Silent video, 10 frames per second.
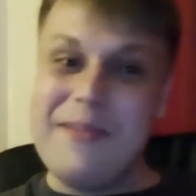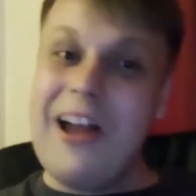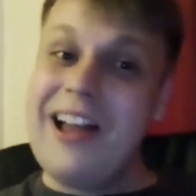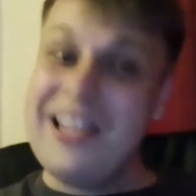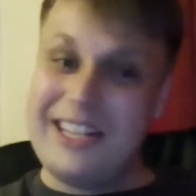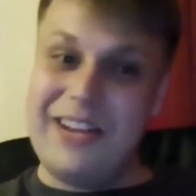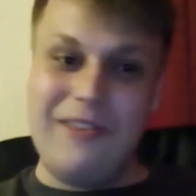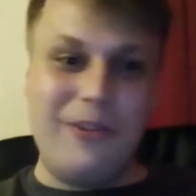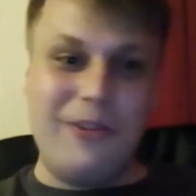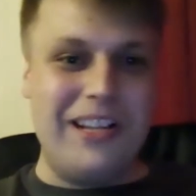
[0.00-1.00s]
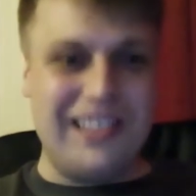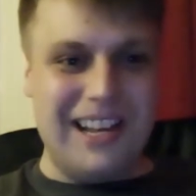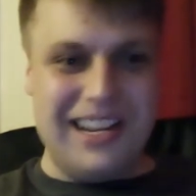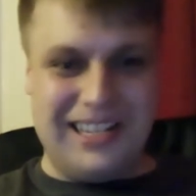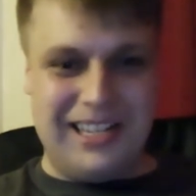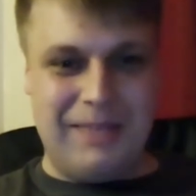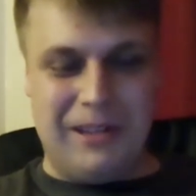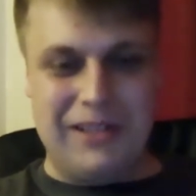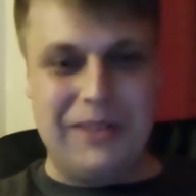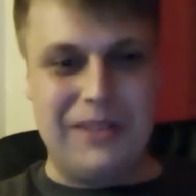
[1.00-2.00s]
I actually have already searched this
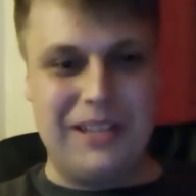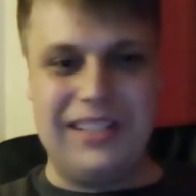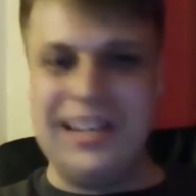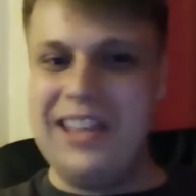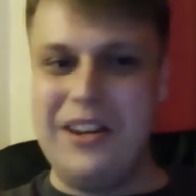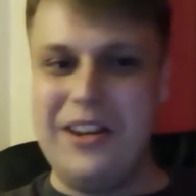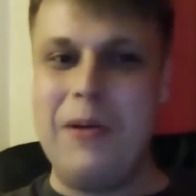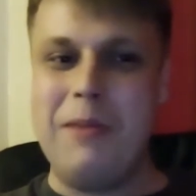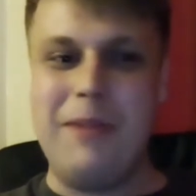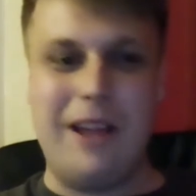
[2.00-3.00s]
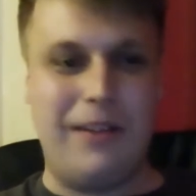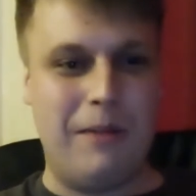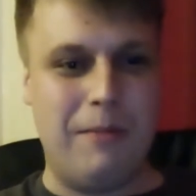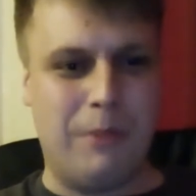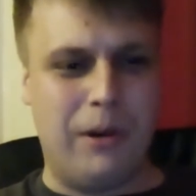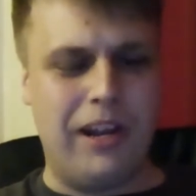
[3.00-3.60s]
because I was concerned that nobody would be able to remember it.